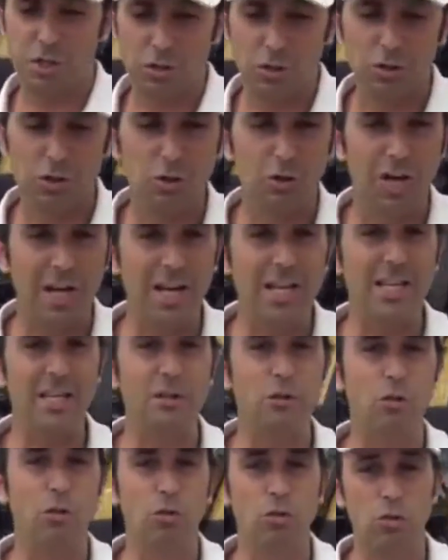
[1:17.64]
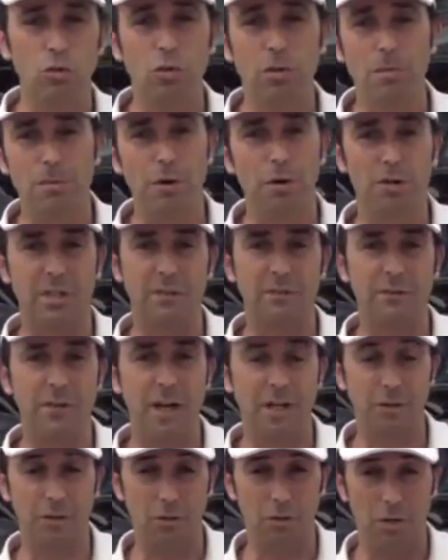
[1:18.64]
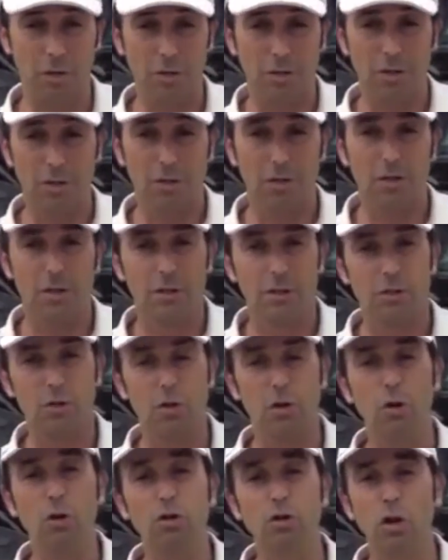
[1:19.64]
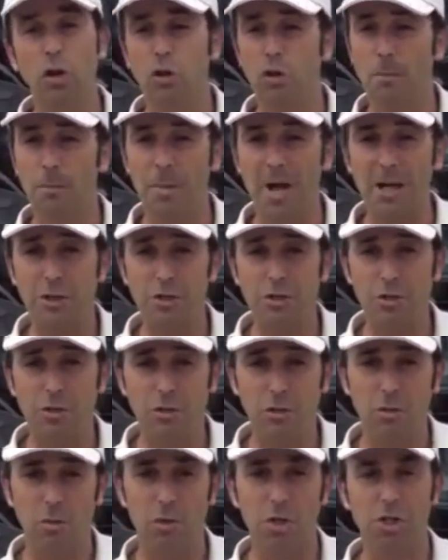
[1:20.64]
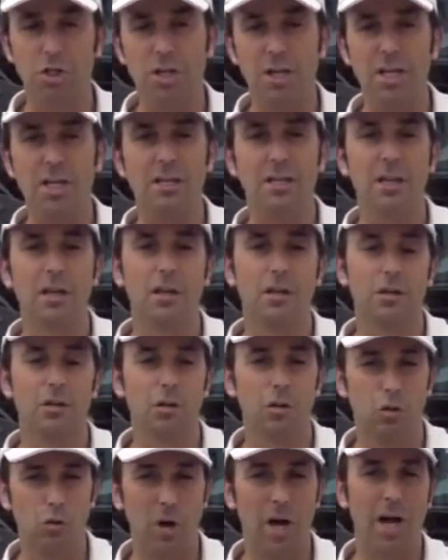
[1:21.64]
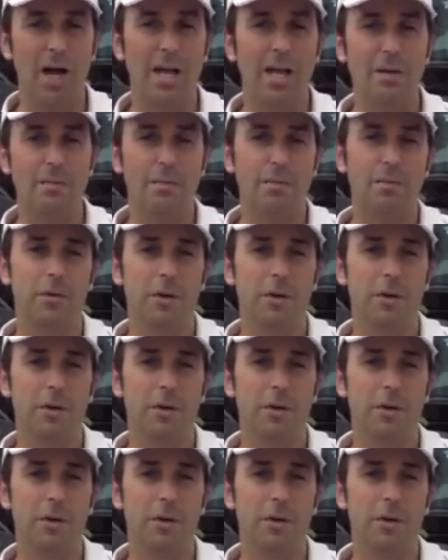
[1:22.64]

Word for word: is also related to two important factors. So low soil compaction, which lead to high